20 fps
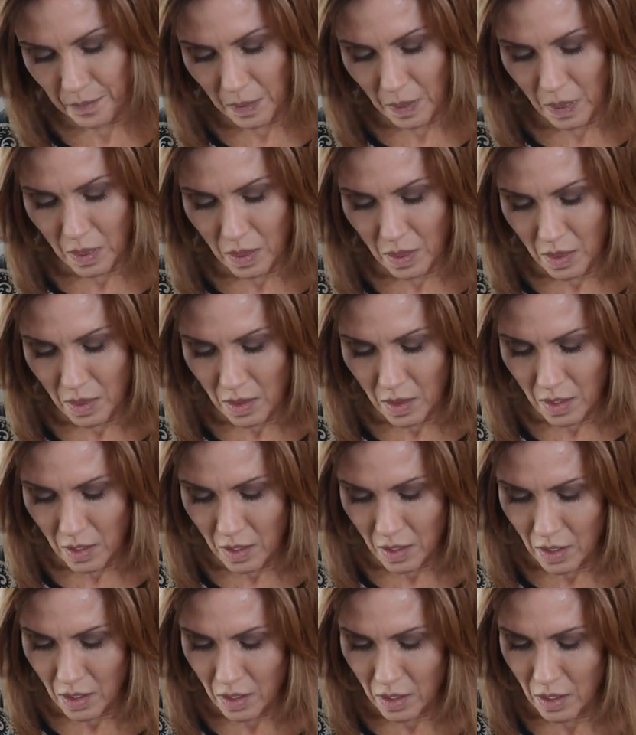
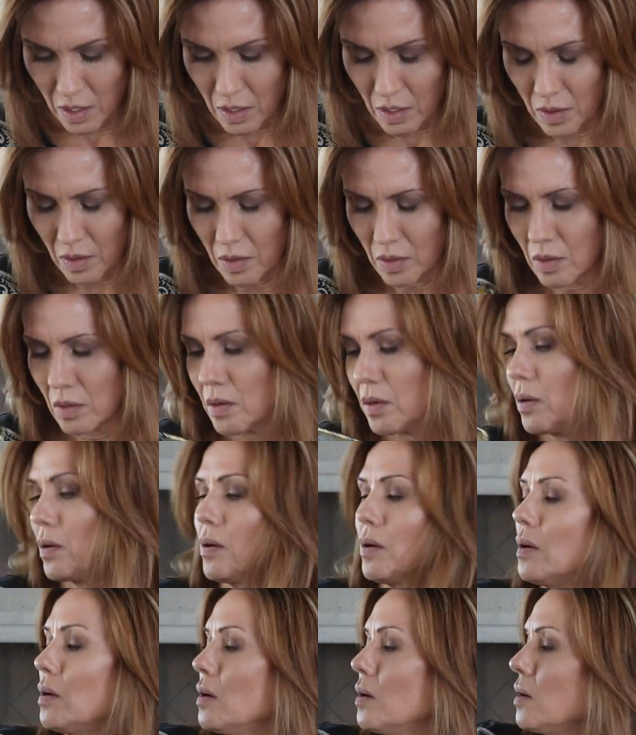
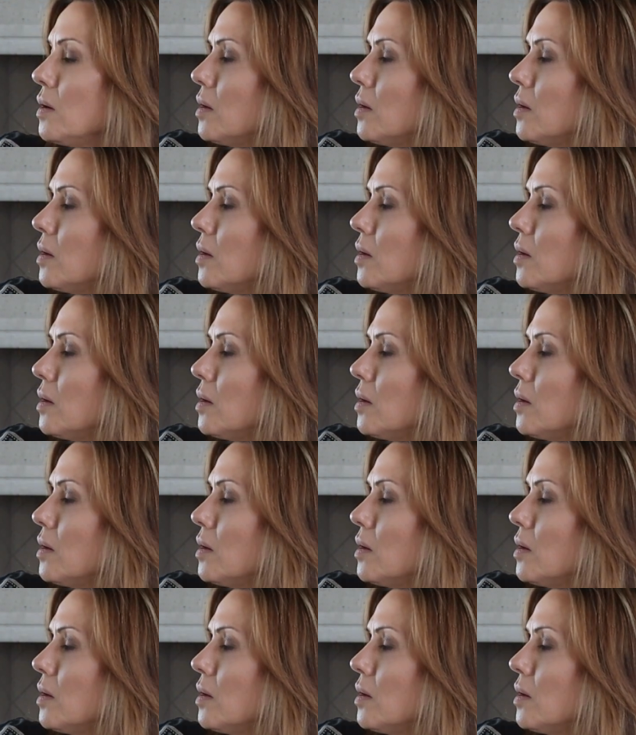No one is speaking in this clip.